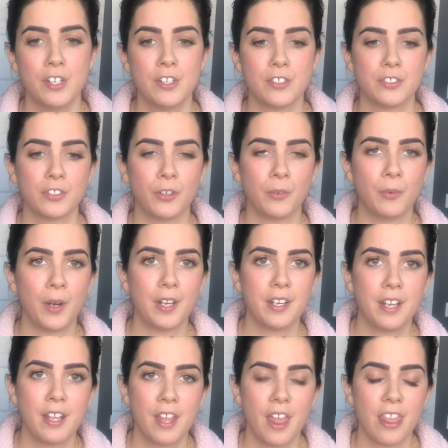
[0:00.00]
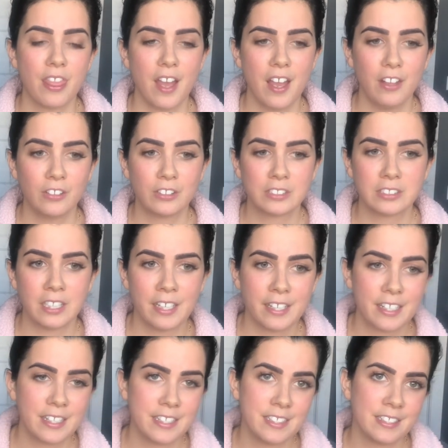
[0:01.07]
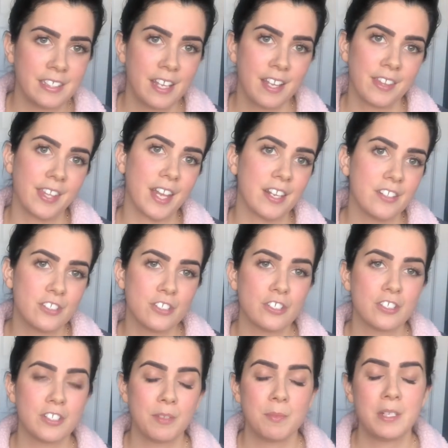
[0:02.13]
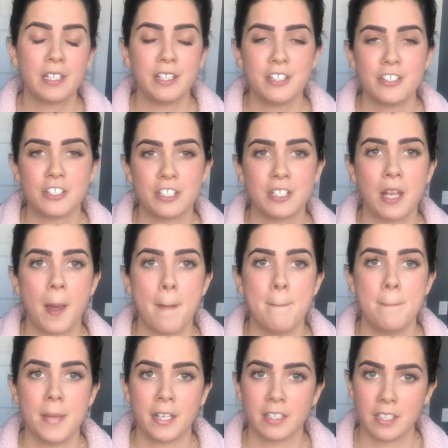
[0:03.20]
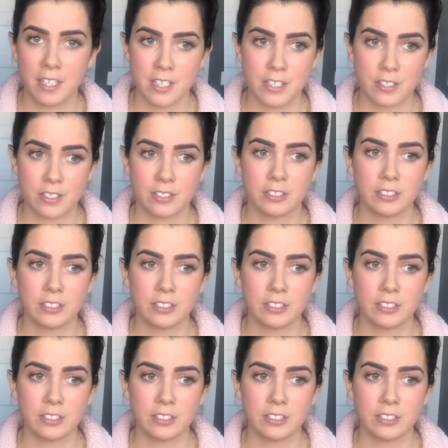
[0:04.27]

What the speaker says: So what that looks like is that is your stimulation medication.